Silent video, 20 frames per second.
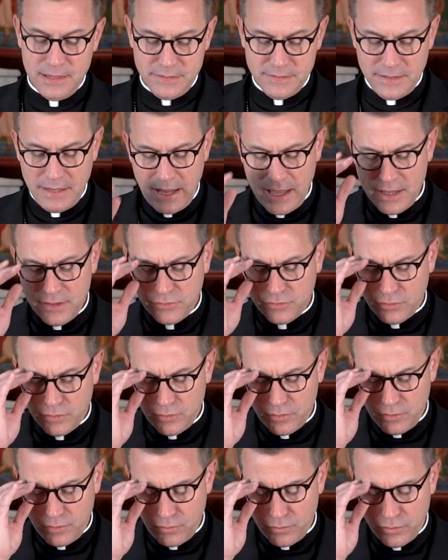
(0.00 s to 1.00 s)
Today's
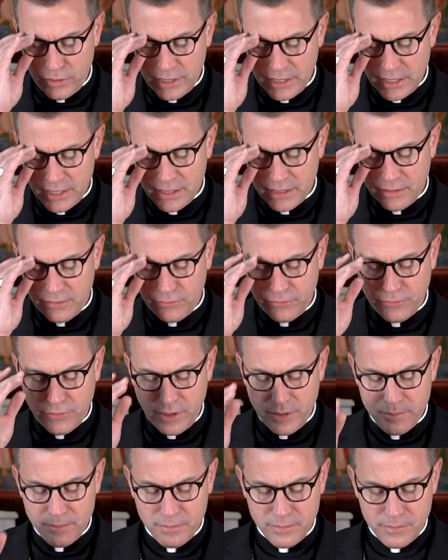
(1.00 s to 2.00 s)
reading
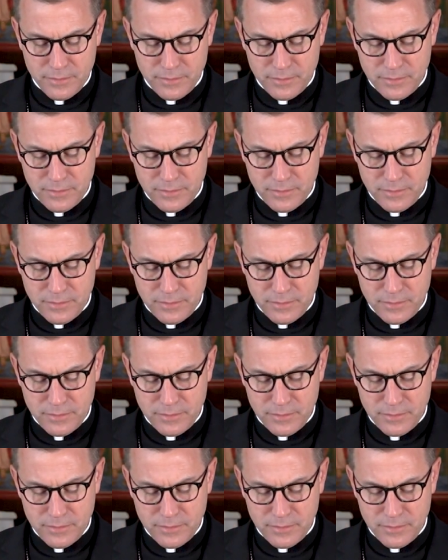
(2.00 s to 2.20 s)
from